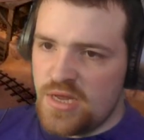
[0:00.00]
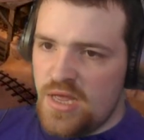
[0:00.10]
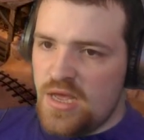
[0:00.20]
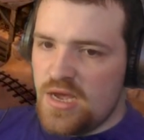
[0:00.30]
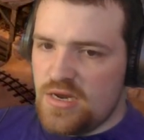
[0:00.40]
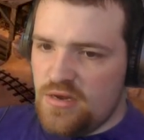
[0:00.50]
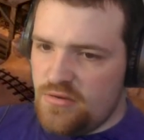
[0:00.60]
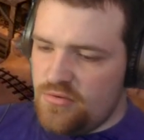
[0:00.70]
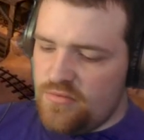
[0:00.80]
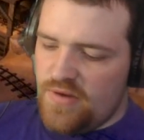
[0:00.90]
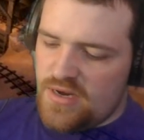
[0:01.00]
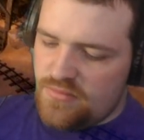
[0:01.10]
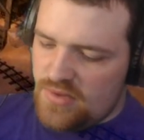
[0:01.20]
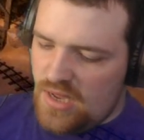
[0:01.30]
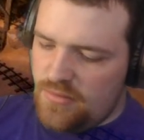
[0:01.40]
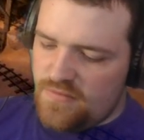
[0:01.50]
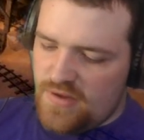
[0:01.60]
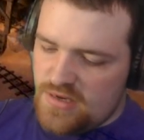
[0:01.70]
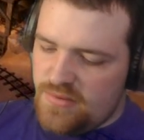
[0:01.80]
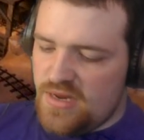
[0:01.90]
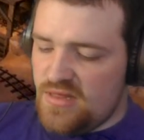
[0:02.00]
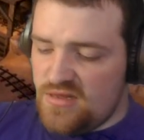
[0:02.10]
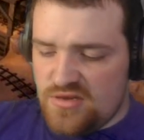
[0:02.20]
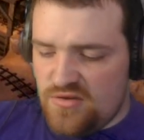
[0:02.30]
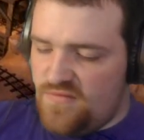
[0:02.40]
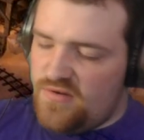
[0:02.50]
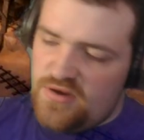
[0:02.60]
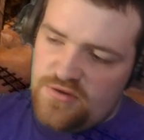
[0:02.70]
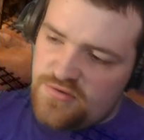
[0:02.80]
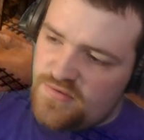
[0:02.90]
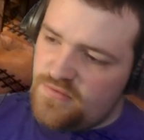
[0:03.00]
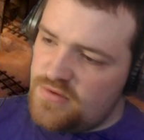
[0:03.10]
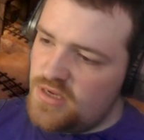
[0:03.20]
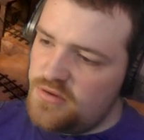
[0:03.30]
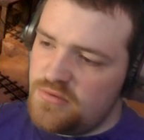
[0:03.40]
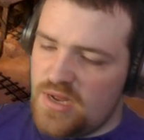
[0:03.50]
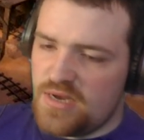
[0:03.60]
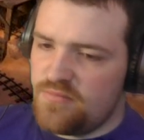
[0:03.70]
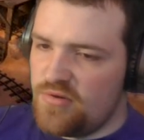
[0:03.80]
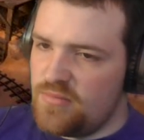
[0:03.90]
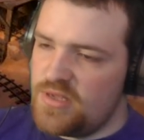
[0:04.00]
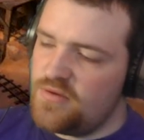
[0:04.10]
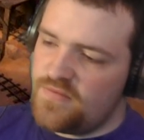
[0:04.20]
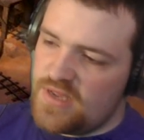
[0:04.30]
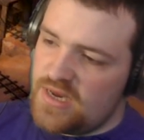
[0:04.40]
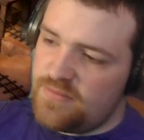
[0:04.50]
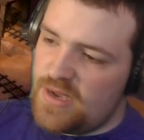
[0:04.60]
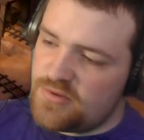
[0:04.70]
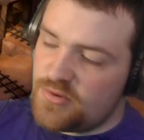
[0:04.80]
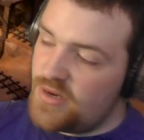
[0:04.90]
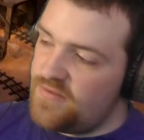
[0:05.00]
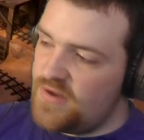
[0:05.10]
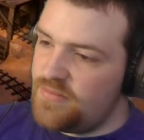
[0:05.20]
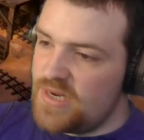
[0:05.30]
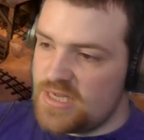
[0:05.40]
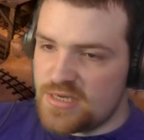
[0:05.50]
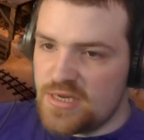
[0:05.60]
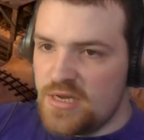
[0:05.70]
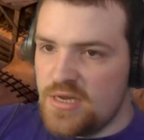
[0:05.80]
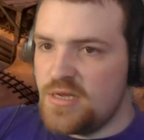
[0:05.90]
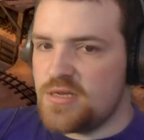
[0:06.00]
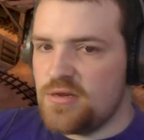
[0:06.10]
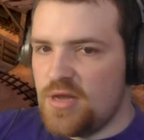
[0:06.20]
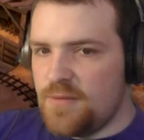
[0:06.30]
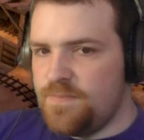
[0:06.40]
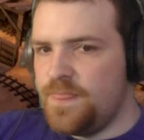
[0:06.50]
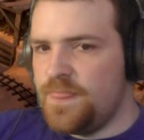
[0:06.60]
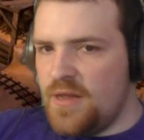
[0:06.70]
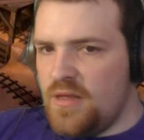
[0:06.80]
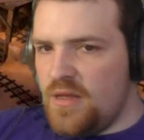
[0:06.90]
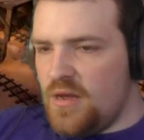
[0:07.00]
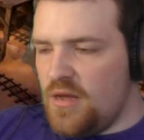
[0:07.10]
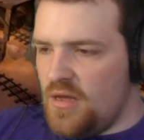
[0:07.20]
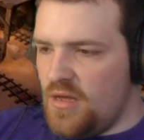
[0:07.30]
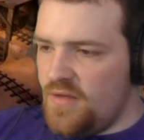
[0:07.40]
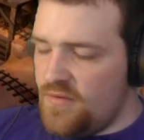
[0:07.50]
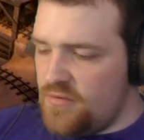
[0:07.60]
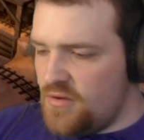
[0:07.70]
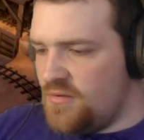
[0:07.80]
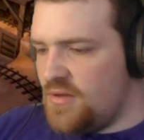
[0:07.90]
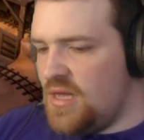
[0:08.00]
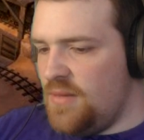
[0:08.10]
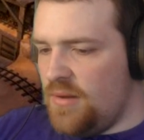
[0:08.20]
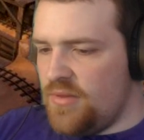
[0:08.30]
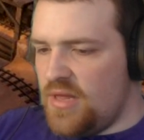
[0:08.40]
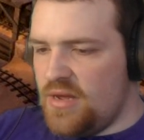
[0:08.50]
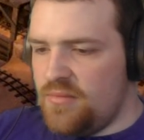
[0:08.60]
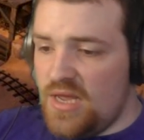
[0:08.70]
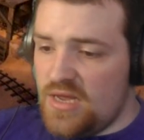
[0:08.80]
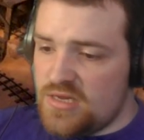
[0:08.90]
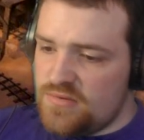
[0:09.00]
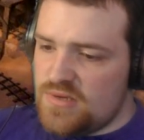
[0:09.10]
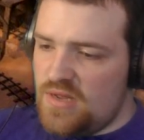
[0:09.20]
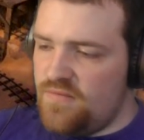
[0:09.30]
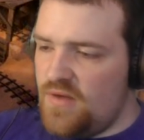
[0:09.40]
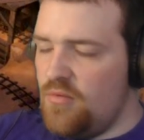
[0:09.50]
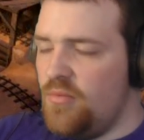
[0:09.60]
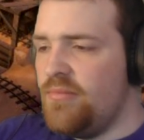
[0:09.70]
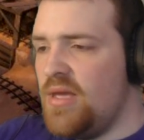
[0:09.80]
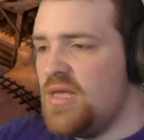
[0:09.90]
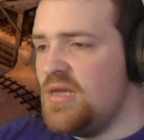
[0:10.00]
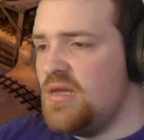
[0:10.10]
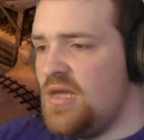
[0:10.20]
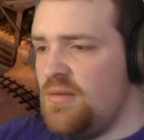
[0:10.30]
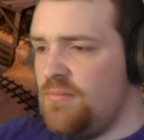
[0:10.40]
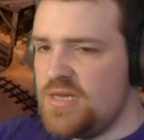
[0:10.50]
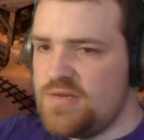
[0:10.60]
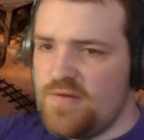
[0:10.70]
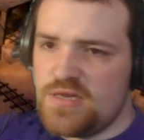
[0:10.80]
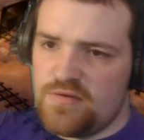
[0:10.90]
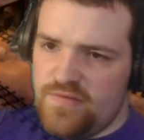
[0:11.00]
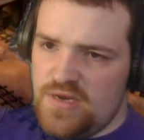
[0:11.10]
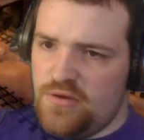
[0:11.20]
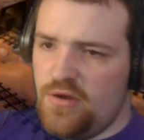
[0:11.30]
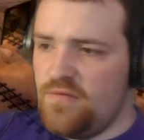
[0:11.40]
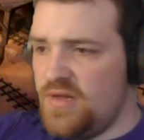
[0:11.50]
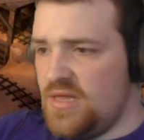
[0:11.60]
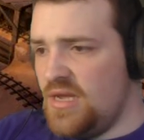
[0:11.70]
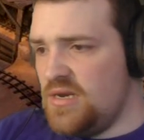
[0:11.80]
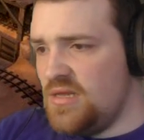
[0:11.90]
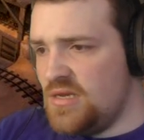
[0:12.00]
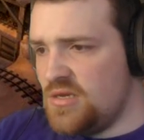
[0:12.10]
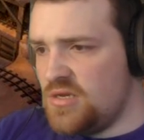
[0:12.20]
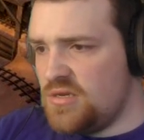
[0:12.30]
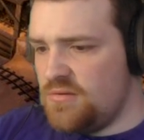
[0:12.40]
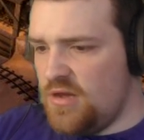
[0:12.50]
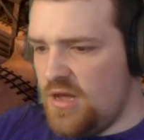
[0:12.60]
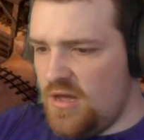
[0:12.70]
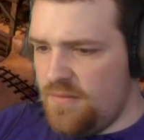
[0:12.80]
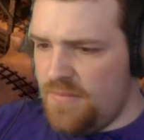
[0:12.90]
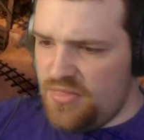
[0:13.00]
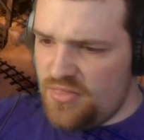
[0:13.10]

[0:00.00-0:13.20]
And I do a random gaming fact about it that's not very useful to you. And probably you're forgetting about twenty-five minutes. So yeah, uh, if you want to keep up with that, the Airsoft stuff, I will be making a massive Airsoft video hopefully at the end of this uh, month.